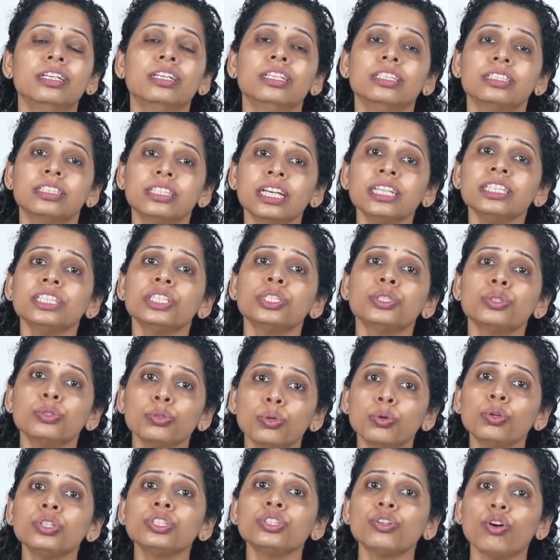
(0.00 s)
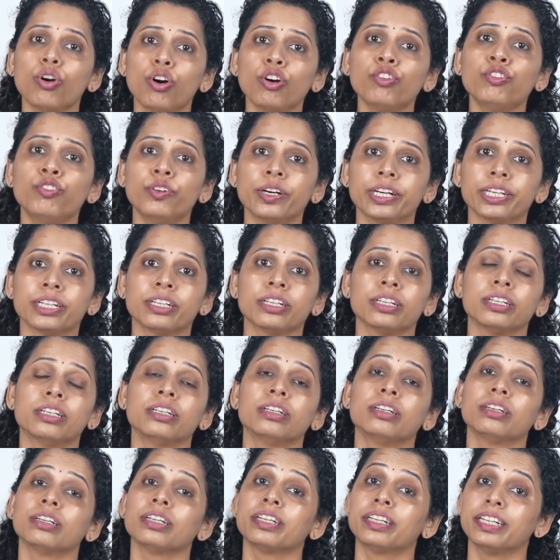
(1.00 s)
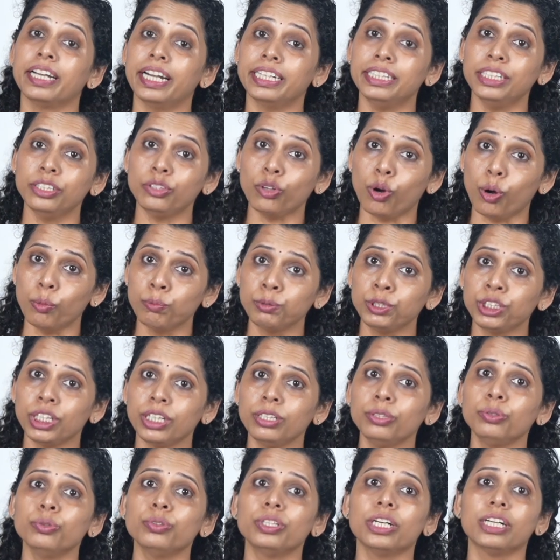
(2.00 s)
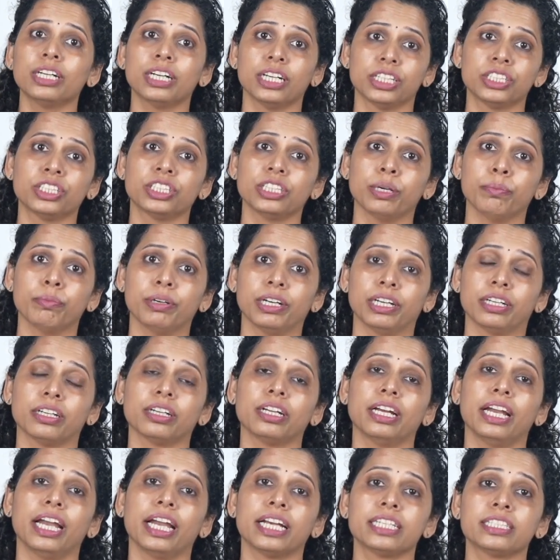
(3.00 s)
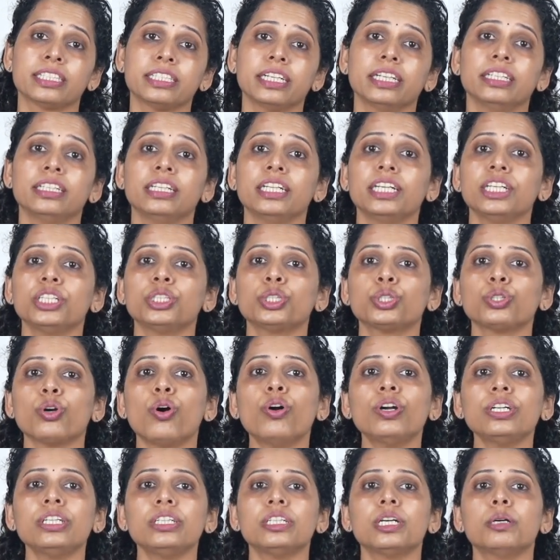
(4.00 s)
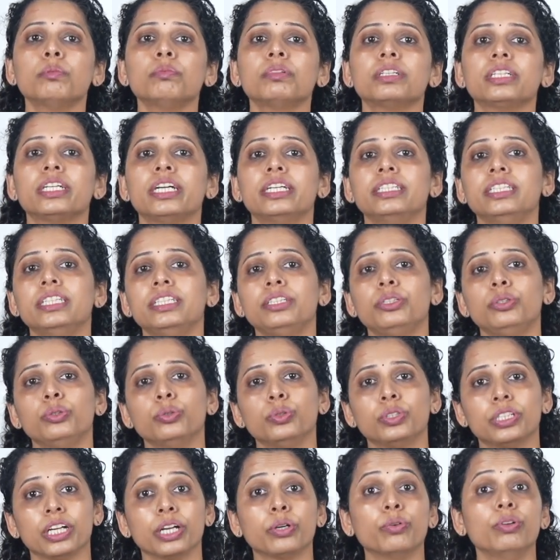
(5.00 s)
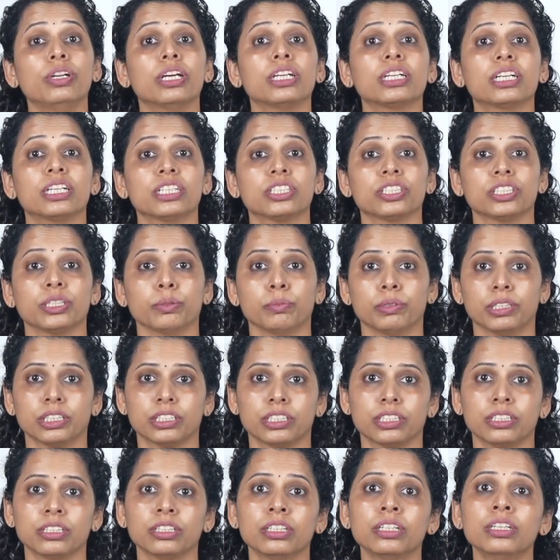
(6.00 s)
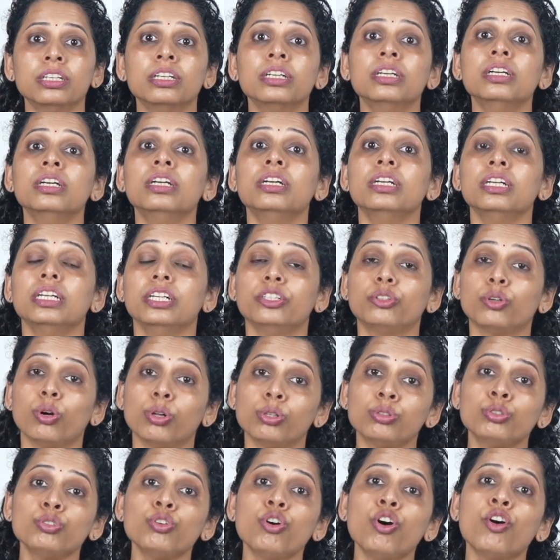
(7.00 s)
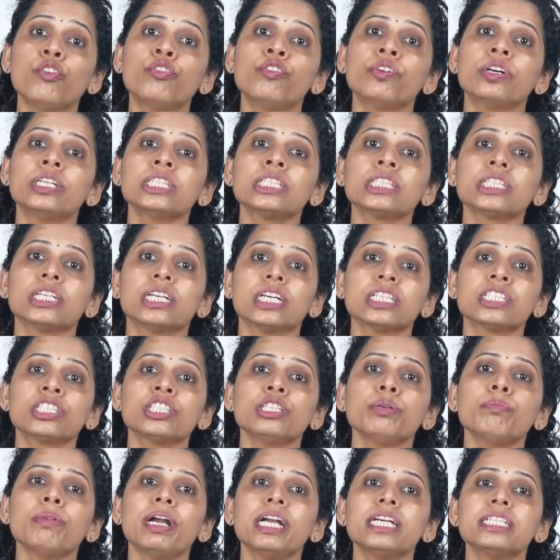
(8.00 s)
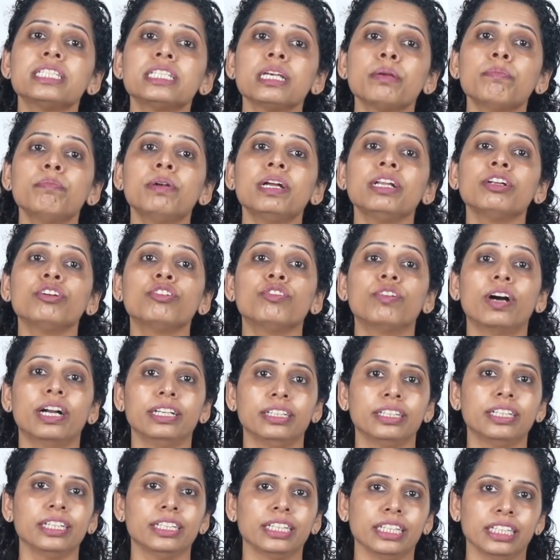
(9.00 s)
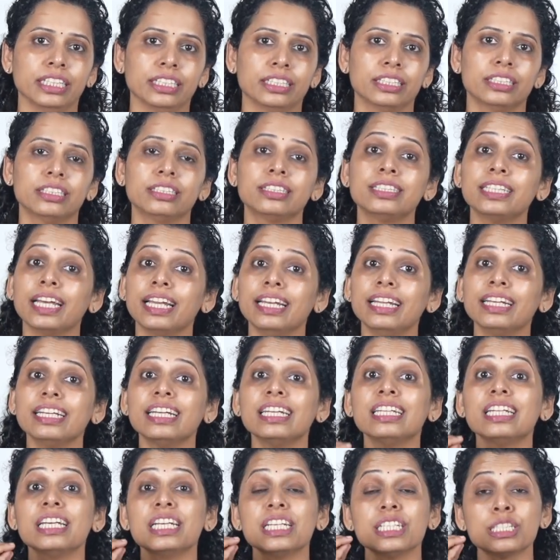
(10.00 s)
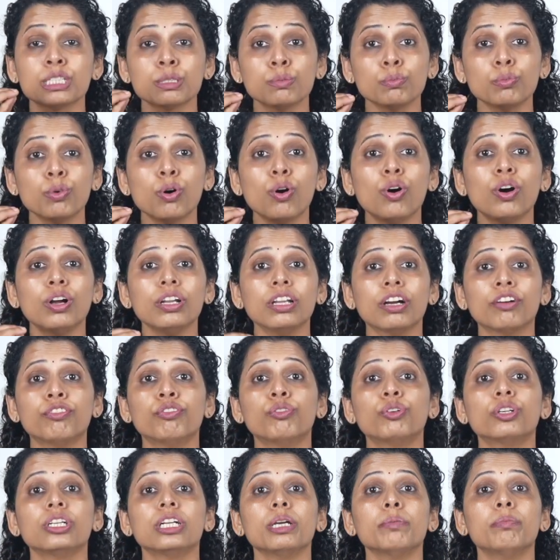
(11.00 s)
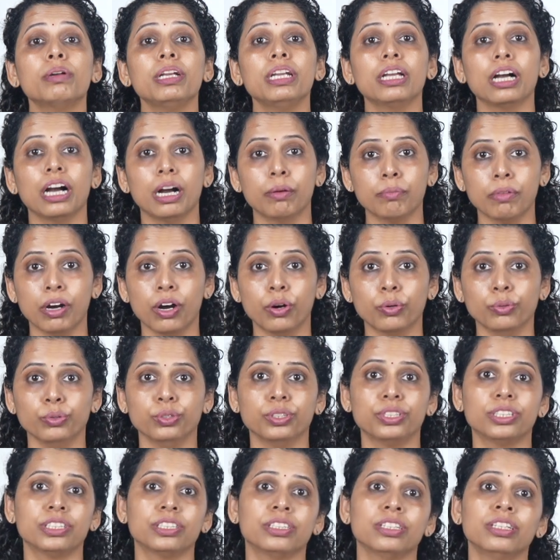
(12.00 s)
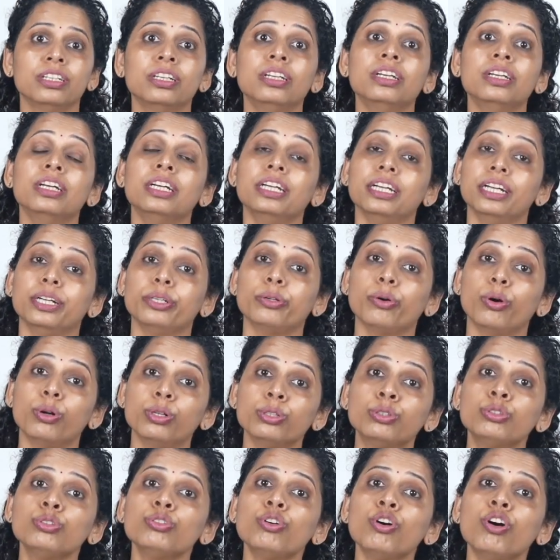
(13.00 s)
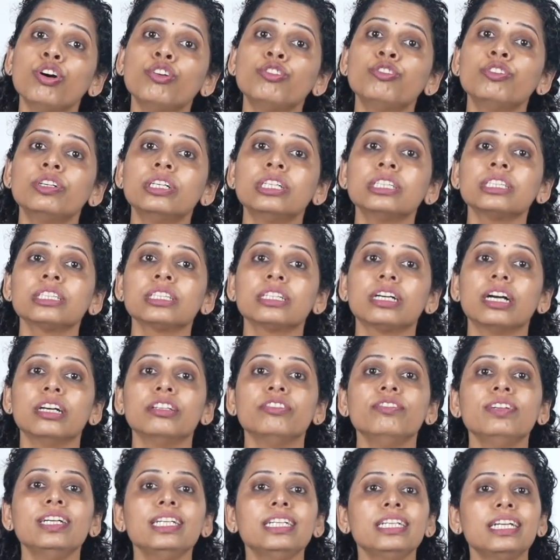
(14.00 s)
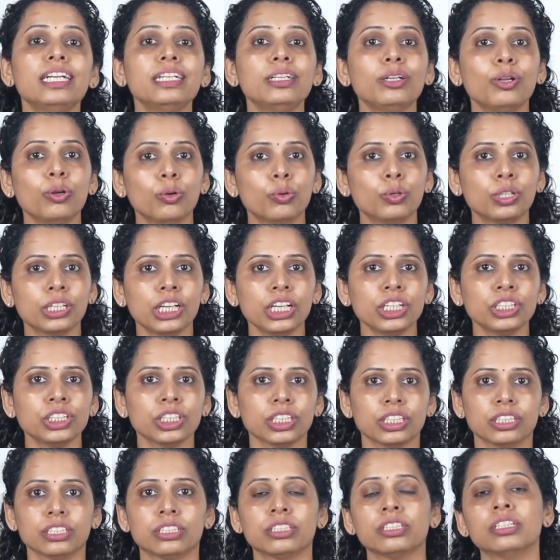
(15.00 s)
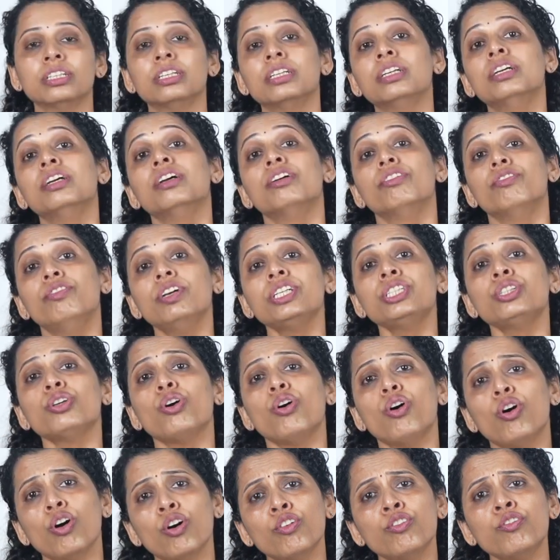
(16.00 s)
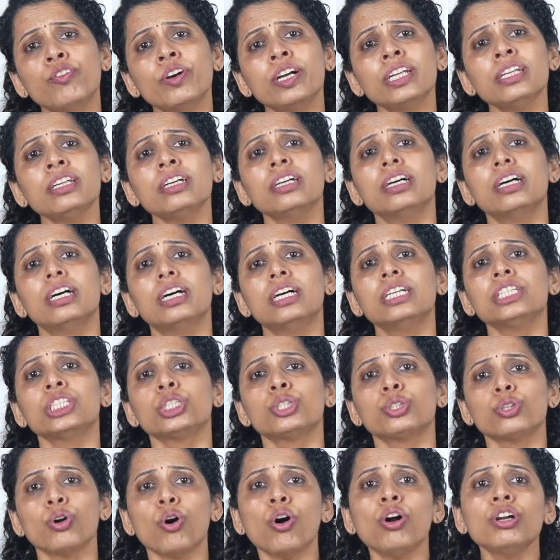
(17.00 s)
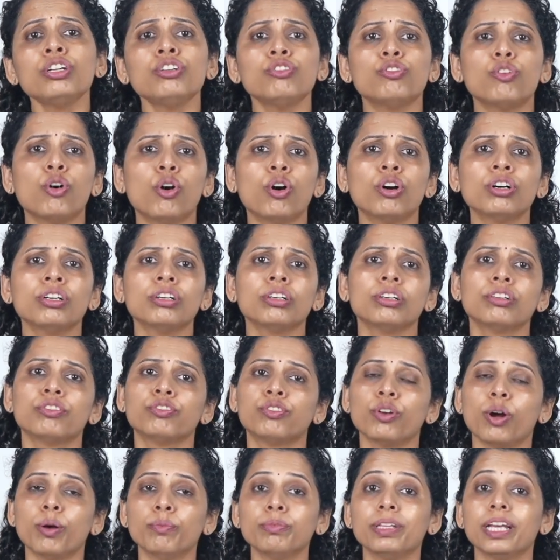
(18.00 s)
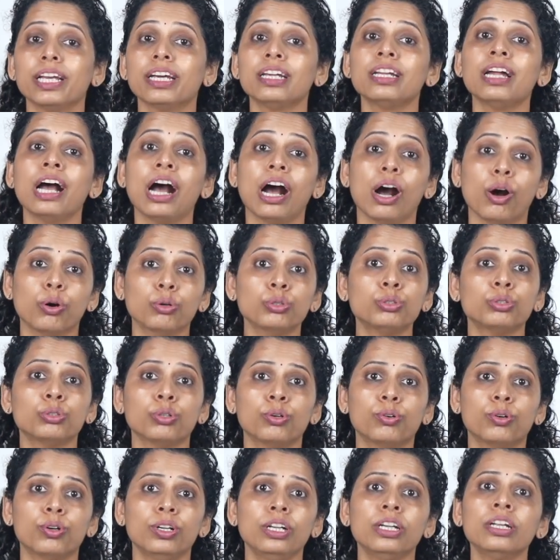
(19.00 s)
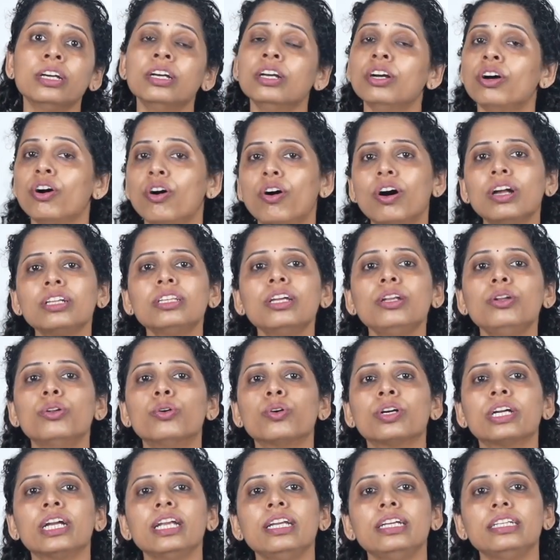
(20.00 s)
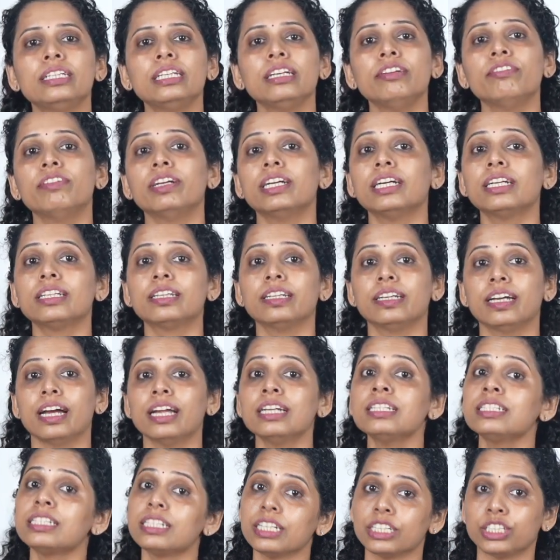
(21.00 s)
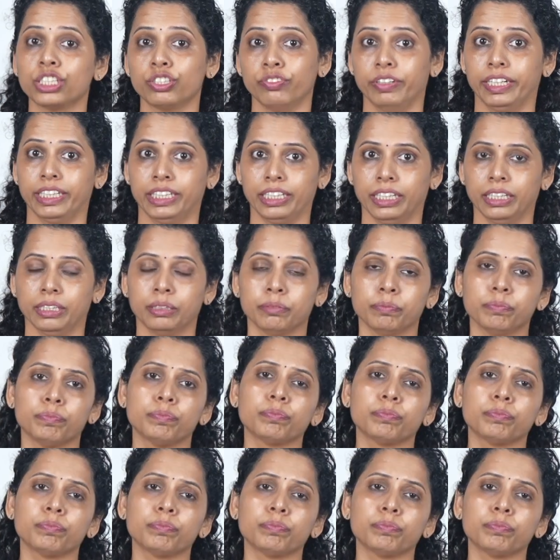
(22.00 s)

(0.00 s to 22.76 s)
Such stores offer credit option to the customer, extending short term credit to regular customers. It also offers customizable quantities, selling in small affordable amounts. It also offers convenient locations, which often a short walk from their household or the locality where they are situated.